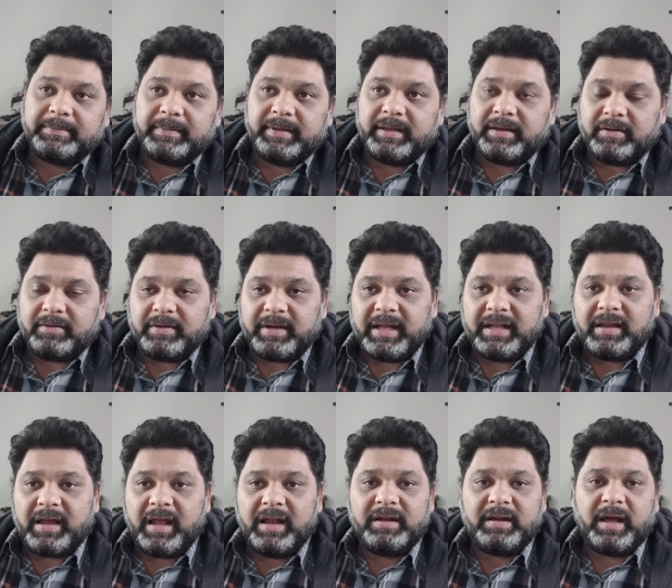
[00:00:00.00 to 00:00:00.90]

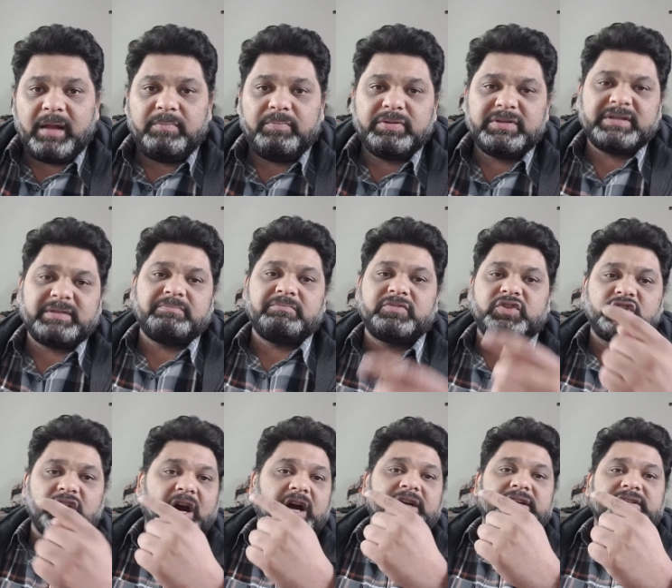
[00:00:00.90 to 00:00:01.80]
I'll put some
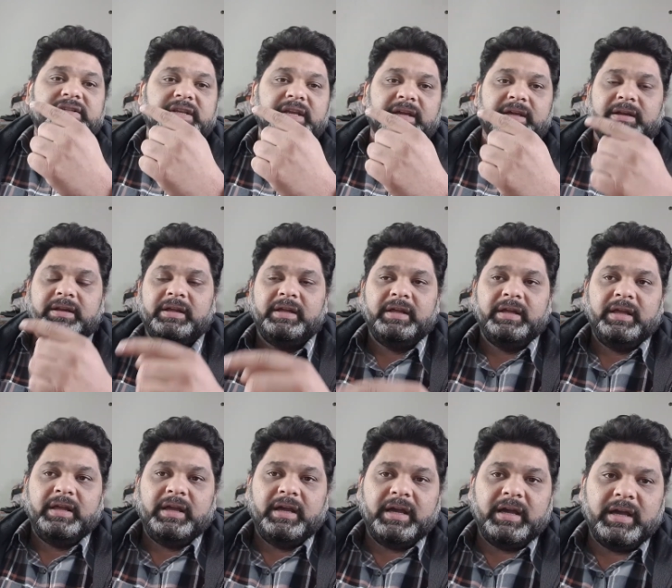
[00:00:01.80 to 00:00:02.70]
charts here
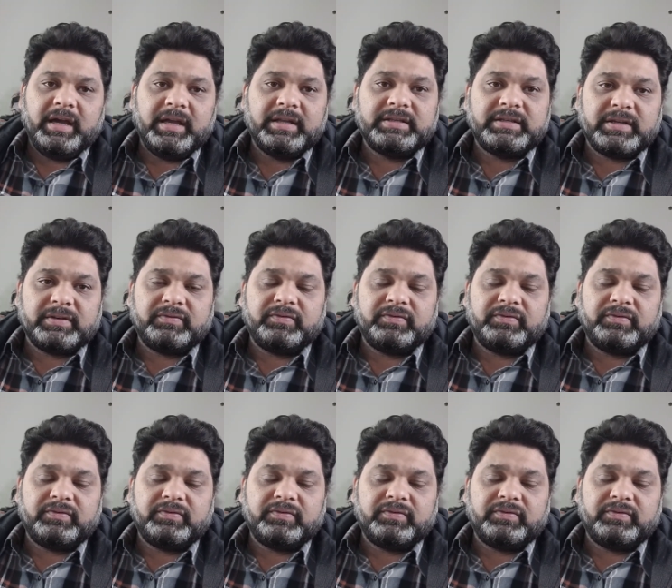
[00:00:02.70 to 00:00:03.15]
just